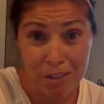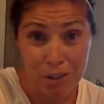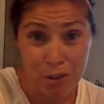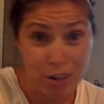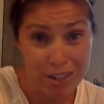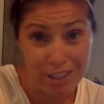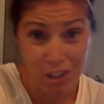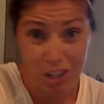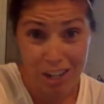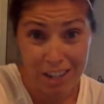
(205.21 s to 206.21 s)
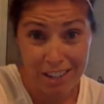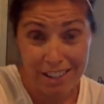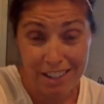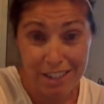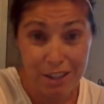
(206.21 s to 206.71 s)
Transitioning
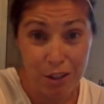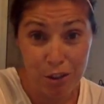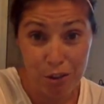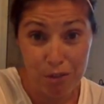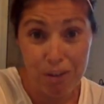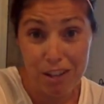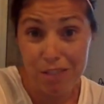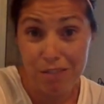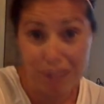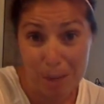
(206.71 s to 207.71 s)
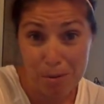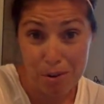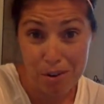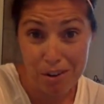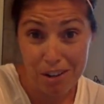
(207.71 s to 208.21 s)
into the third phase of
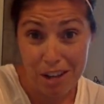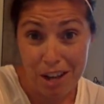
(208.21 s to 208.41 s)
labor